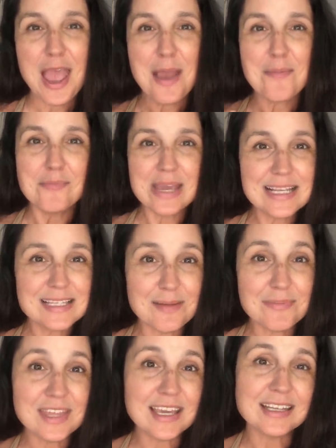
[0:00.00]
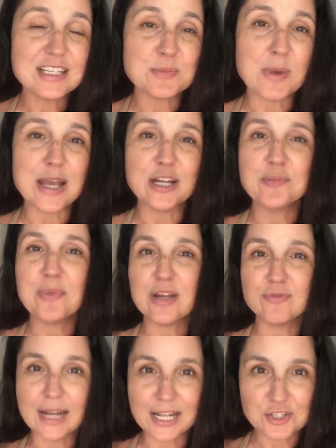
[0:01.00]
Make something inspired by
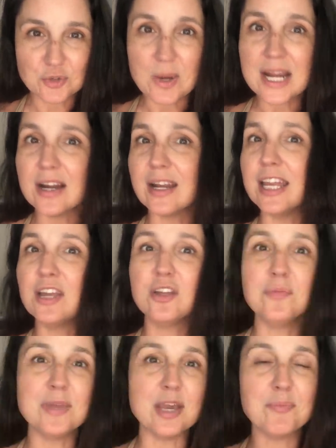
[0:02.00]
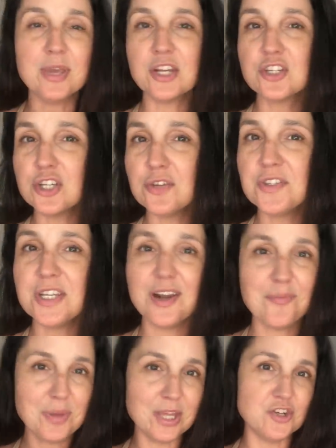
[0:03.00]
ready to wear. It could be a picture you've seen
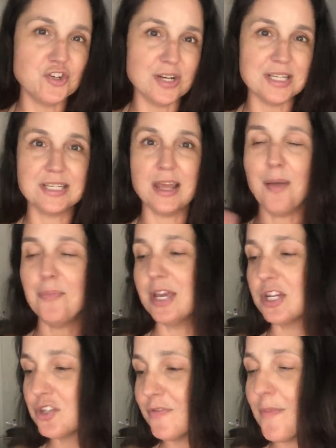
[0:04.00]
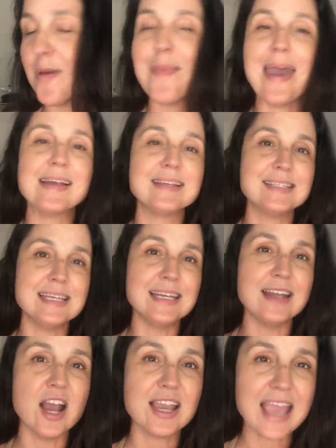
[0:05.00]
on Pinterest, a picture from a
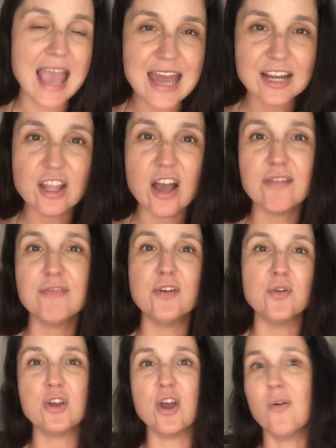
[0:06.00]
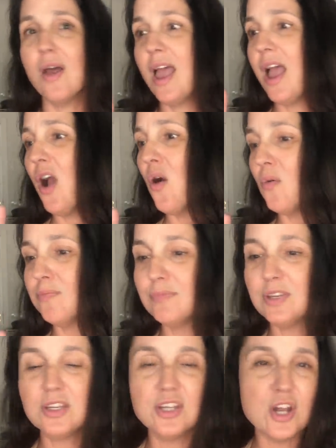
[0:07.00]
magazine, a catalog photo,
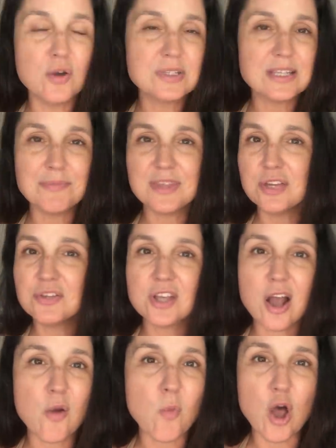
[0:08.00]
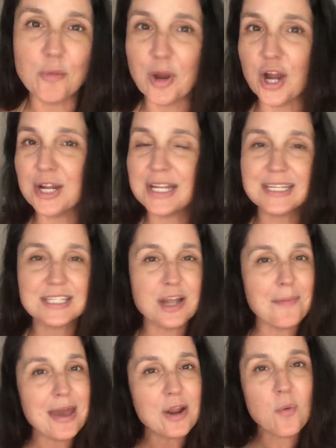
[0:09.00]
you know, something you saw at Walmart. It does
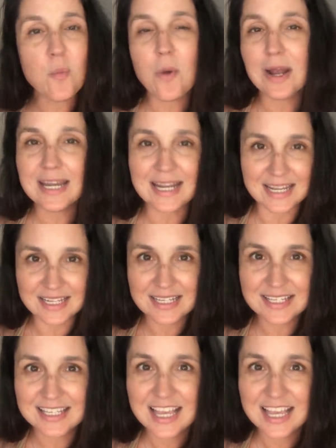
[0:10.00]
not matter what it is.